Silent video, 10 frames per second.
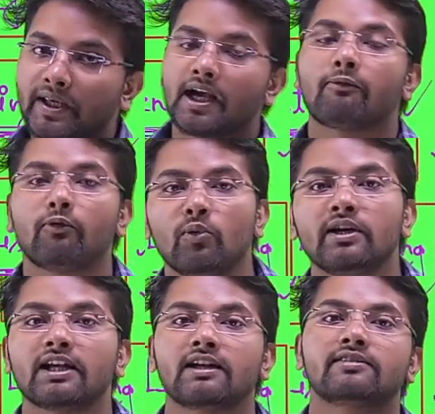a fluent
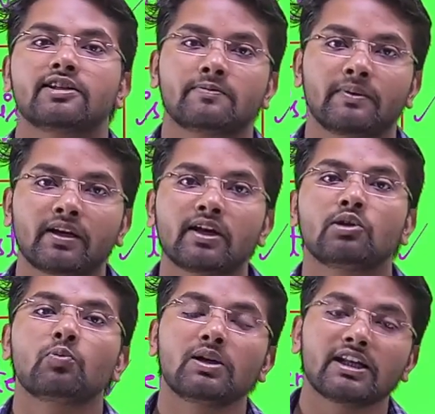English speaker, you
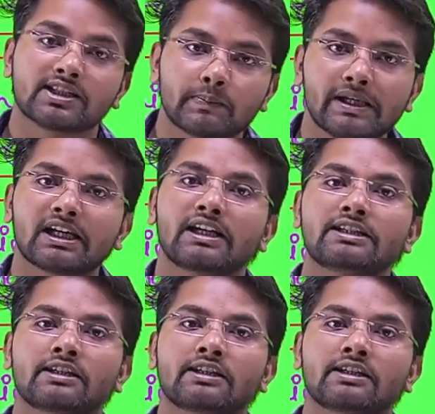will speak English